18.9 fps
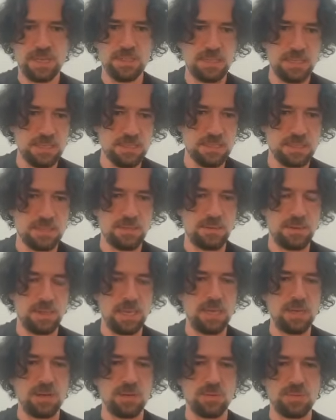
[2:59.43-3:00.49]
this
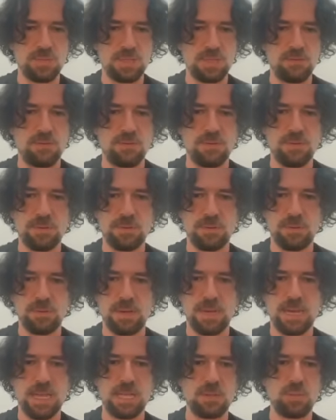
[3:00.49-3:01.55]
inclusive,
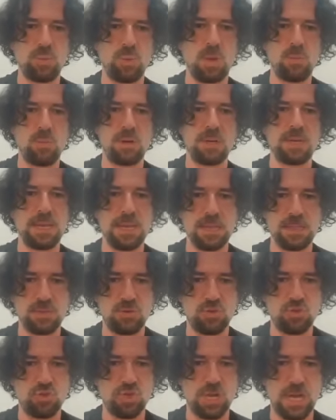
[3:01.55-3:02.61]
and we will
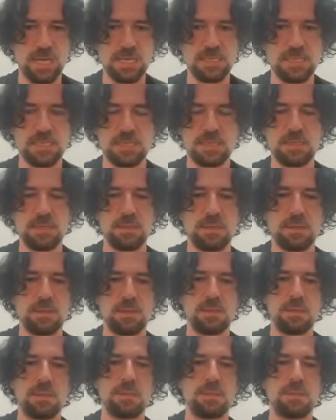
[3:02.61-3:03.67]
get just
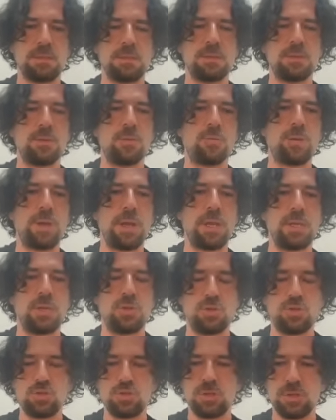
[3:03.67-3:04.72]
the
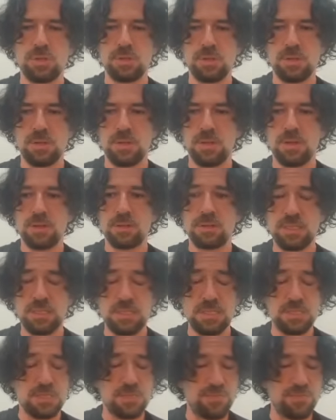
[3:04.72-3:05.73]
range. This is